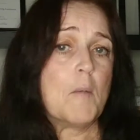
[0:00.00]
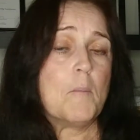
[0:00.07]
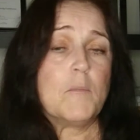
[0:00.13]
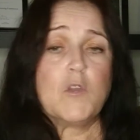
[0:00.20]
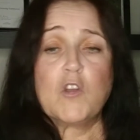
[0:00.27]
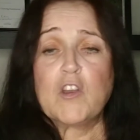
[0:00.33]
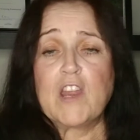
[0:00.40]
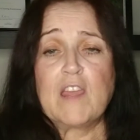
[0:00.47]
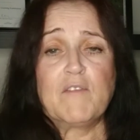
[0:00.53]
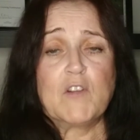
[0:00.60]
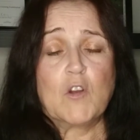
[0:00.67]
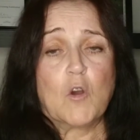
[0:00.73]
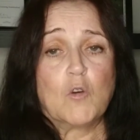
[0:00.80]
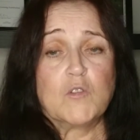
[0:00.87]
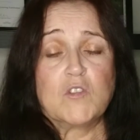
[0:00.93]
You could even
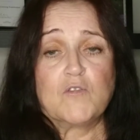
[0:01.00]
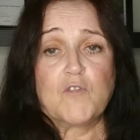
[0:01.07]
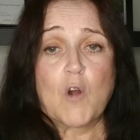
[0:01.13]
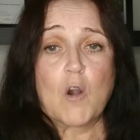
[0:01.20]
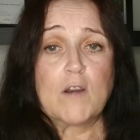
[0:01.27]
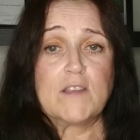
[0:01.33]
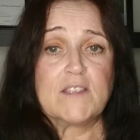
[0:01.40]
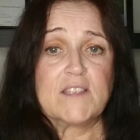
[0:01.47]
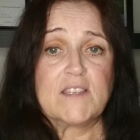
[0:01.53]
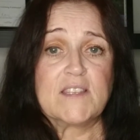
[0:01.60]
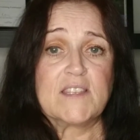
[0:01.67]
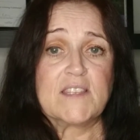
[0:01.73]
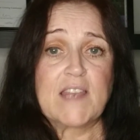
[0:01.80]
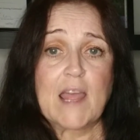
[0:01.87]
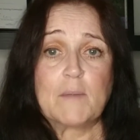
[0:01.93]
go so far as to
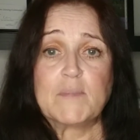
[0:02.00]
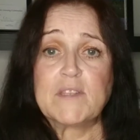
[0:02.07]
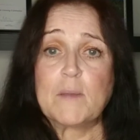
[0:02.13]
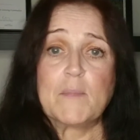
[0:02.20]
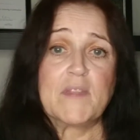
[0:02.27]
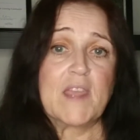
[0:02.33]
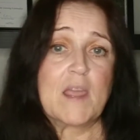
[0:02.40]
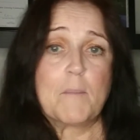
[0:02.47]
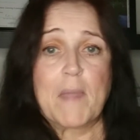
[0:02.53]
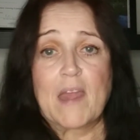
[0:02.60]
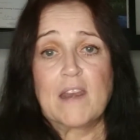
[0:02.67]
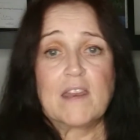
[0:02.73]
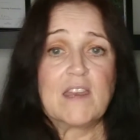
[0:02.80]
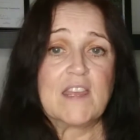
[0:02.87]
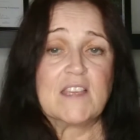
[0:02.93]
snap some of the
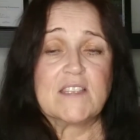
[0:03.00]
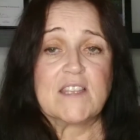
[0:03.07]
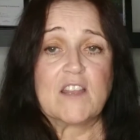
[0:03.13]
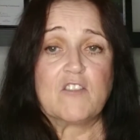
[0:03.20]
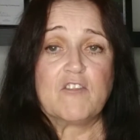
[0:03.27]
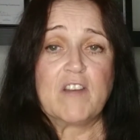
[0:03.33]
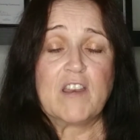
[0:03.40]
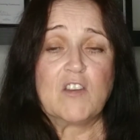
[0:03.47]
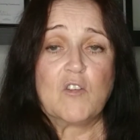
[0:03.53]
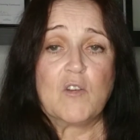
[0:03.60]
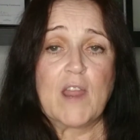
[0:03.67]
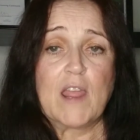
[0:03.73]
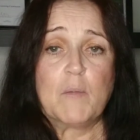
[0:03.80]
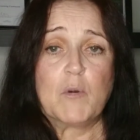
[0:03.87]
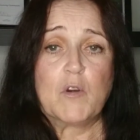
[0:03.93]
amenities that are in your
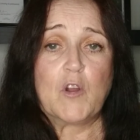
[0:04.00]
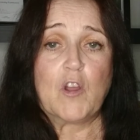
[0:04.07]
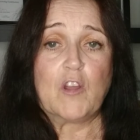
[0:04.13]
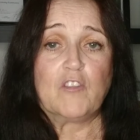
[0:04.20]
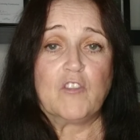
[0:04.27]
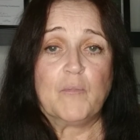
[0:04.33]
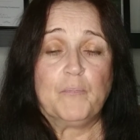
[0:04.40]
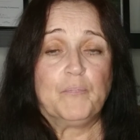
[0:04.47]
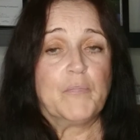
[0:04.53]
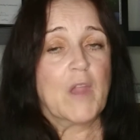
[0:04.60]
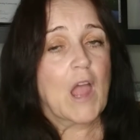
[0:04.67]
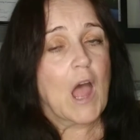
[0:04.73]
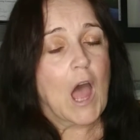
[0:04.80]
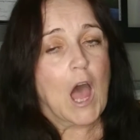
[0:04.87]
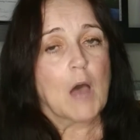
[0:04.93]
neighborhood.
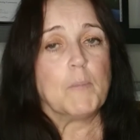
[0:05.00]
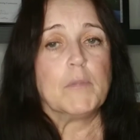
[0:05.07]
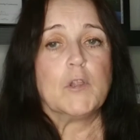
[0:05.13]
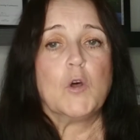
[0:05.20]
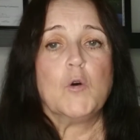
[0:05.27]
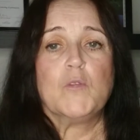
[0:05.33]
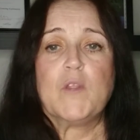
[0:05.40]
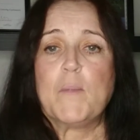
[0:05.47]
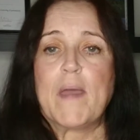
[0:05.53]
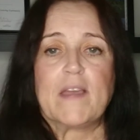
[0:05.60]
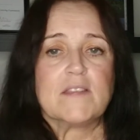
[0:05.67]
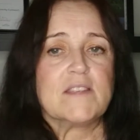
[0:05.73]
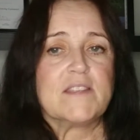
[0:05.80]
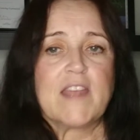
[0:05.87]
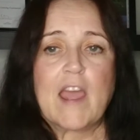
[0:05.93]
Upload the
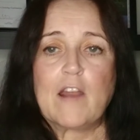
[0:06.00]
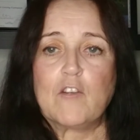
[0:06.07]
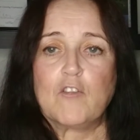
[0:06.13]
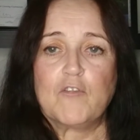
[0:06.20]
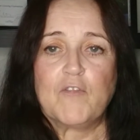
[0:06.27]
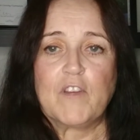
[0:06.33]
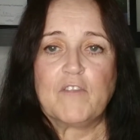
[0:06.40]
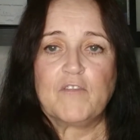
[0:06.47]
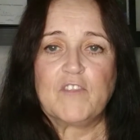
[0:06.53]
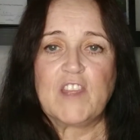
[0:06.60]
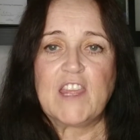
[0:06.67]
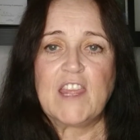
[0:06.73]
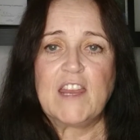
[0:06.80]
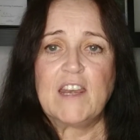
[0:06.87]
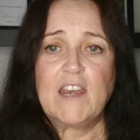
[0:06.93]
best 10 or
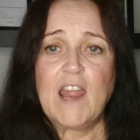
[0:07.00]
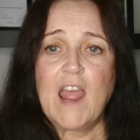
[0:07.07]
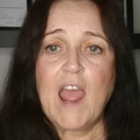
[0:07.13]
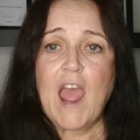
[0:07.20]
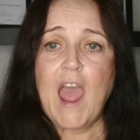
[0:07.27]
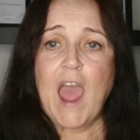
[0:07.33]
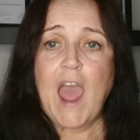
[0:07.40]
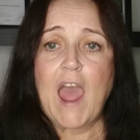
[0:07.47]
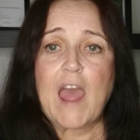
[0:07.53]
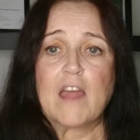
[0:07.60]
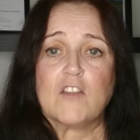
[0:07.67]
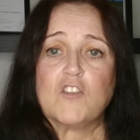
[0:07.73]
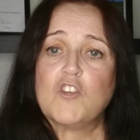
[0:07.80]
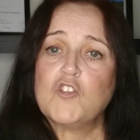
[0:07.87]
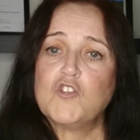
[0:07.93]
15,
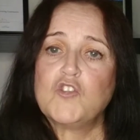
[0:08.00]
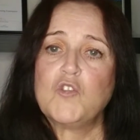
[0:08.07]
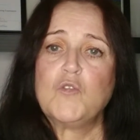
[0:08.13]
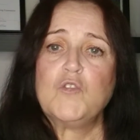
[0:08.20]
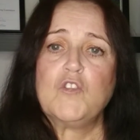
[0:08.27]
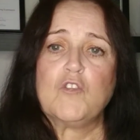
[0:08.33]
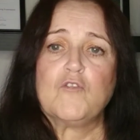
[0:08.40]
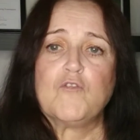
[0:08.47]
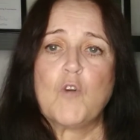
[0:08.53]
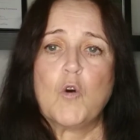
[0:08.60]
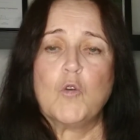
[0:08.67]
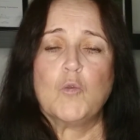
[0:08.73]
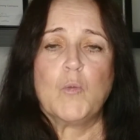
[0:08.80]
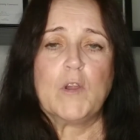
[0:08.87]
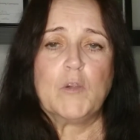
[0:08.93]
and soon your
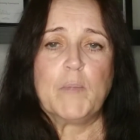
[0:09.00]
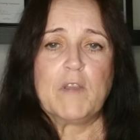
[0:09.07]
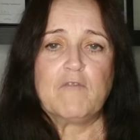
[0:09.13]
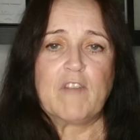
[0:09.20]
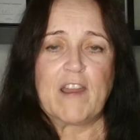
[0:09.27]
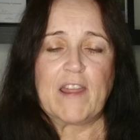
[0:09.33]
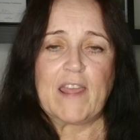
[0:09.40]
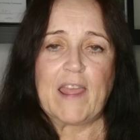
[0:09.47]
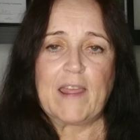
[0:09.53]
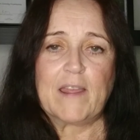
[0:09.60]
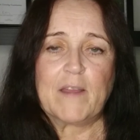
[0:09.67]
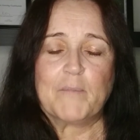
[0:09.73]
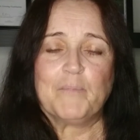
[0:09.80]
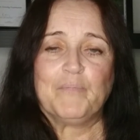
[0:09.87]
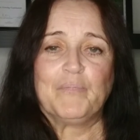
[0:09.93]
phone will be
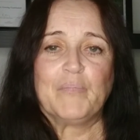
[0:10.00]
ringing.